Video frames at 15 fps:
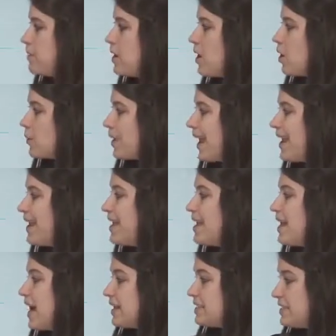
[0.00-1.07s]
Okay,
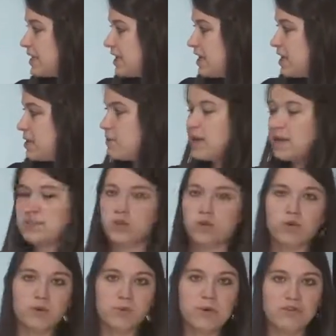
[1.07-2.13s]
a team is a
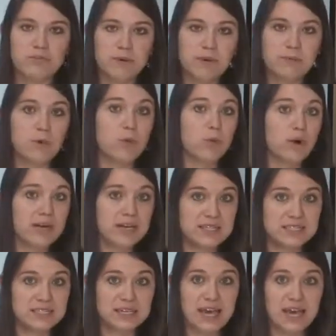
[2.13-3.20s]
group of people
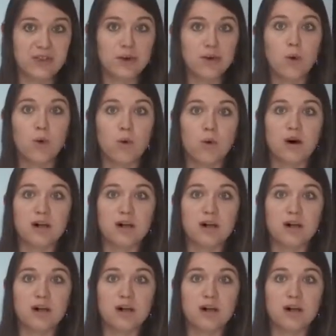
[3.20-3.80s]
working together, or a